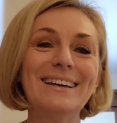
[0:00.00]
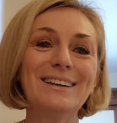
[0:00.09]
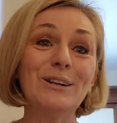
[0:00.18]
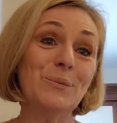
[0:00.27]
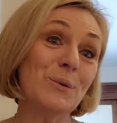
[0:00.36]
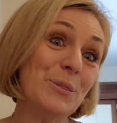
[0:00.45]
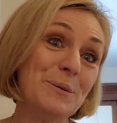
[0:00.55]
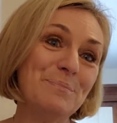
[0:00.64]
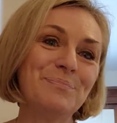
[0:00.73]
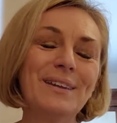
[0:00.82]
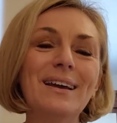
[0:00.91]
You don't want
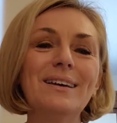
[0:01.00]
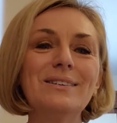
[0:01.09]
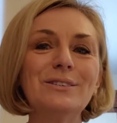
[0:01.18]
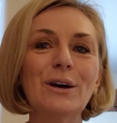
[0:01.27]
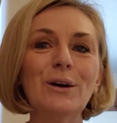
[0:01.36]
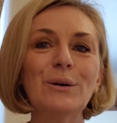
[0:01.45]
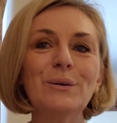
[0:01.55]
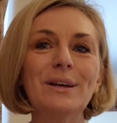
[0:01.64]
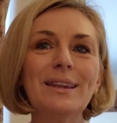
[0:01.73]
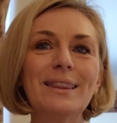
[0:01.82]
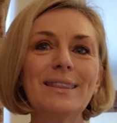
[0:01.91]
them. So
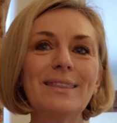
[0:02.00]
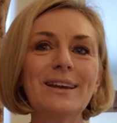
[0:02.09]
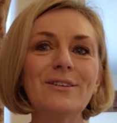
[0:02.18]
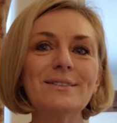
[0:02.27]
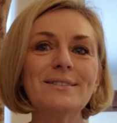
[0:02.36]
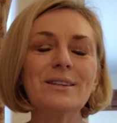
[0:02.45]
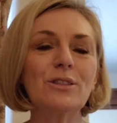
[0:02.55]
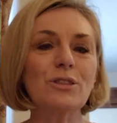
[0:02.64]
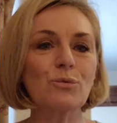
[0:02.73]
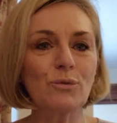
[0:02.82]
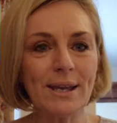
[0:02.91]
there is
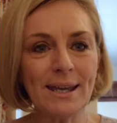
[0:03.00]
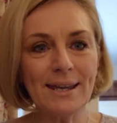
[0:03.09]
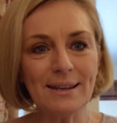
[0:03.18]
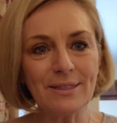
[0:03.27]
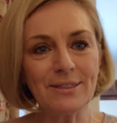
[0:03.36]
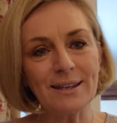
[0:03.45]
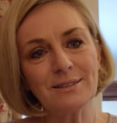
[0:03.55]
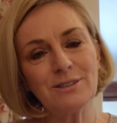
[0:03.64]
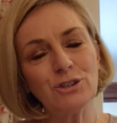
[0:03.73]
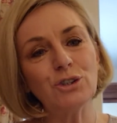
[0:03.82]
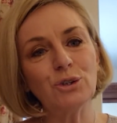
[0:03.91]
3 things
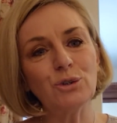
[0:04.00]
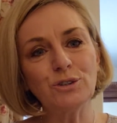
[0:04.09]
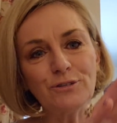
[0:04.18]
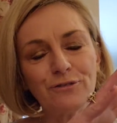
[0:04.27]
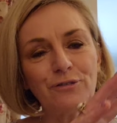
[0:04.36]
to do to